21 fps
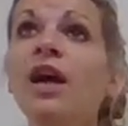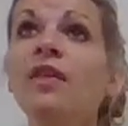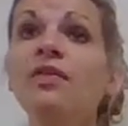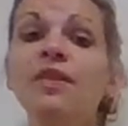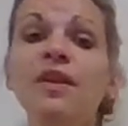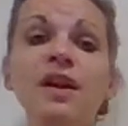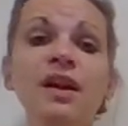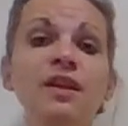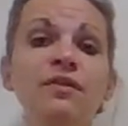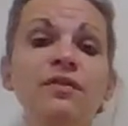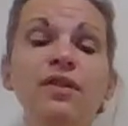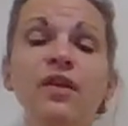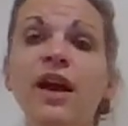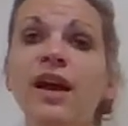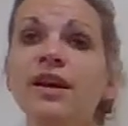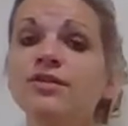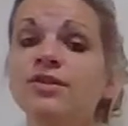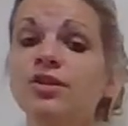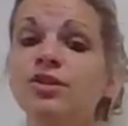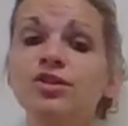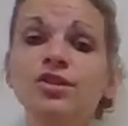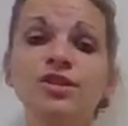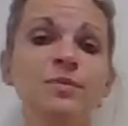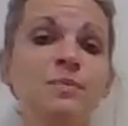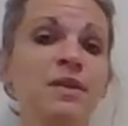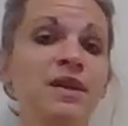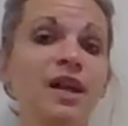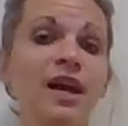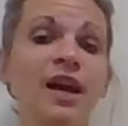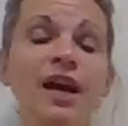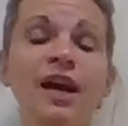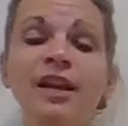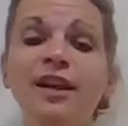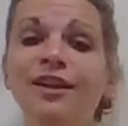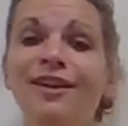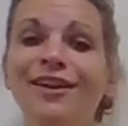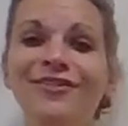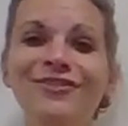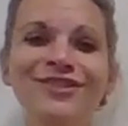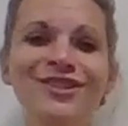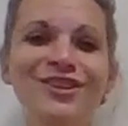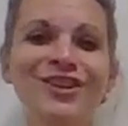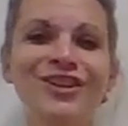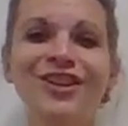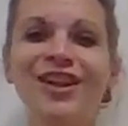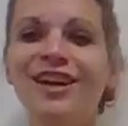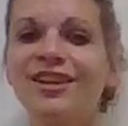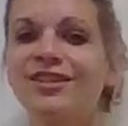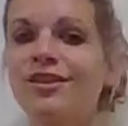the end of class could just be kind enough to collect